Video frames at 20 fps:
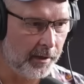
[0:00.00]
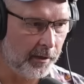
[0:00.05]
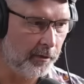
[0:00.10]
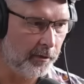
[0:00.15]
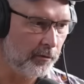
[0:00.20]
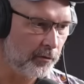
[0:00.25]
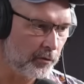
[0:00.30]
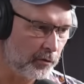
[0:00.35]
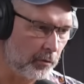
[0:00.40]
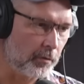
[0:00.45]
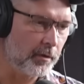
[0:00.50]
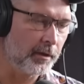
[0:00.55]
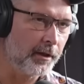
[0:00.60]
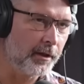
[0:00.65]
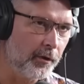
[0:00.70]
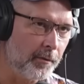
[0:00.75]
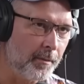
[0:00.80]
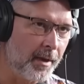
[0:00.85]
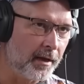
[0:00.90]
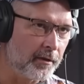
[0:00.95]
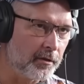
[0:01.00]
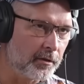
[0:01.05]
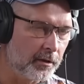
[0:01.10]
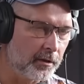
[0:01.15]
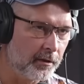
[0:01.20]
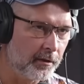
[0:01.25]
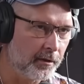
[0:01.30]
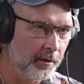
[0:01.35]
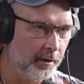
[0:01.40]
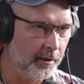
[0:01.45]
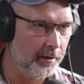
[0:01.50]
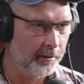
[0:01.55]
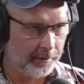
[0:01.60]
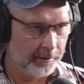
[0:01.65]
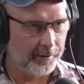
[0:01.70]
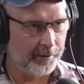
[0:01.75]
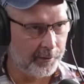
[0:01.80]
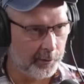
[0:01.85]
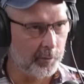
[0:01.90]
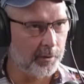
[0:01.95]
know, surely you mastered uh,
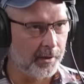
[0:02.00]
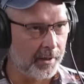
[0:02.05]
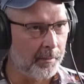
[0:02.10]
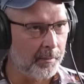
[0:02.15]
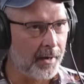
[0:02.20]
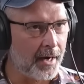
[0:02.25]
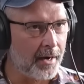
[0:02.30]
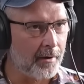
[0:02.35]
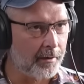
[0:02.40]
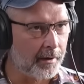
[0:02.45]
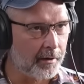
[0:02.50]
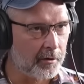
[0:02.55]
nuclear power,